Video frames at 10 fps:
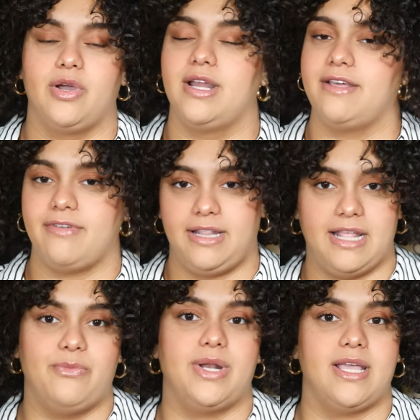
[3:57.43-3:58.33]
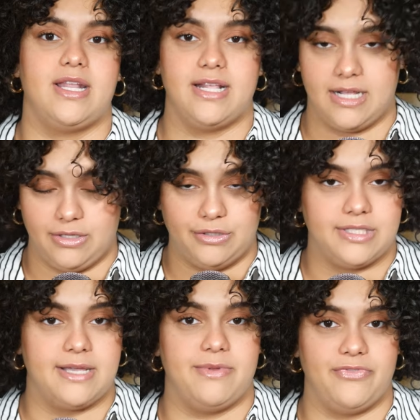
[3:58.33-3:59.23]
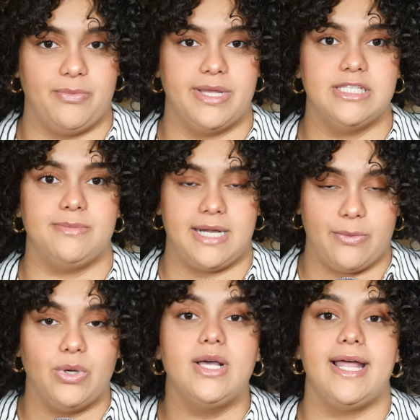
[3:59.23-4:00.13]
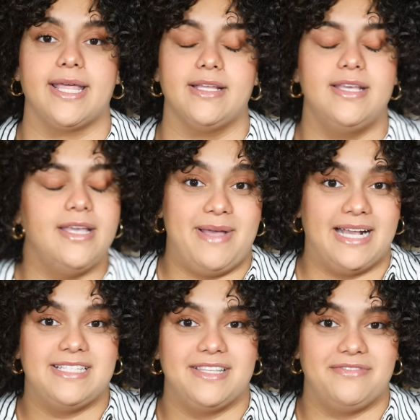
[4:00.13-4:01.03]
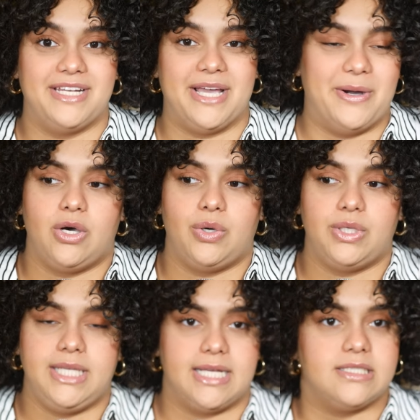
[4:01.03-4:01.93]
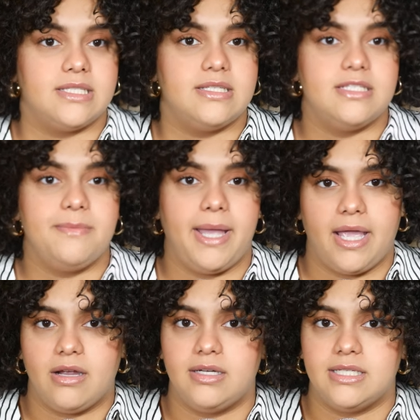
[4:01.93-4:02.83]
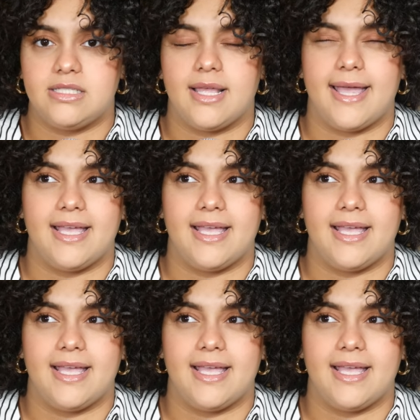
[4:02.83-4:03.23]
And then when I get it, it'll take me a few months, but I will get it. But back to the video. So, yes, this is in my hair and it's,